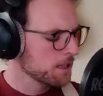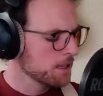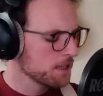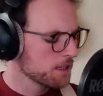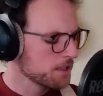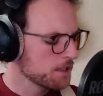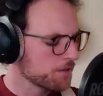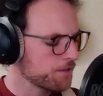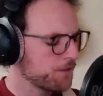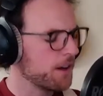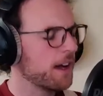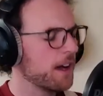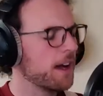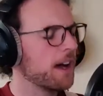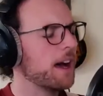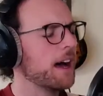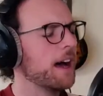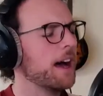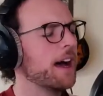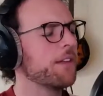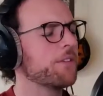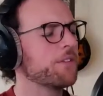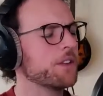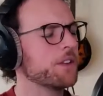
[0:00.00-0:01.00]
Is
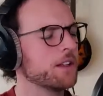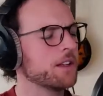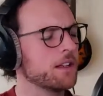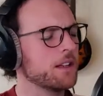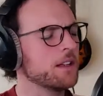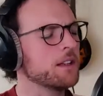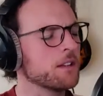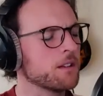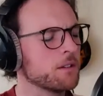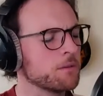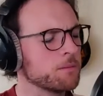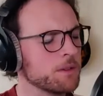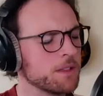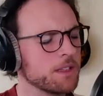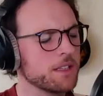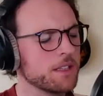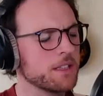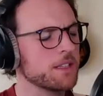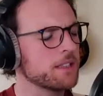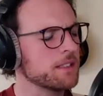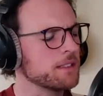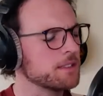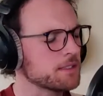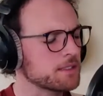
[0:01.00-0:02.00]
fatherlam
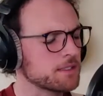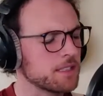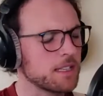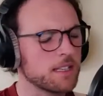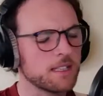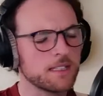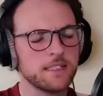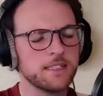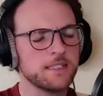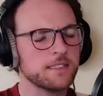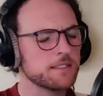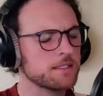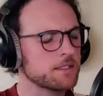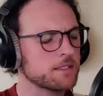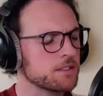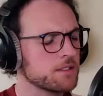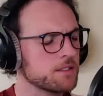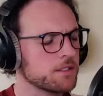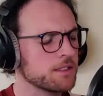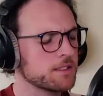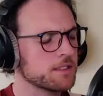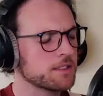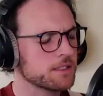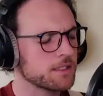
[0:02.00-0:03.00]
he sagas
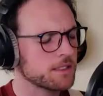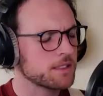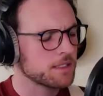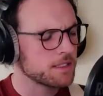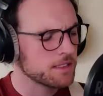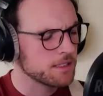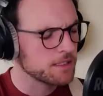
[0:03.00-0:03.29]
husi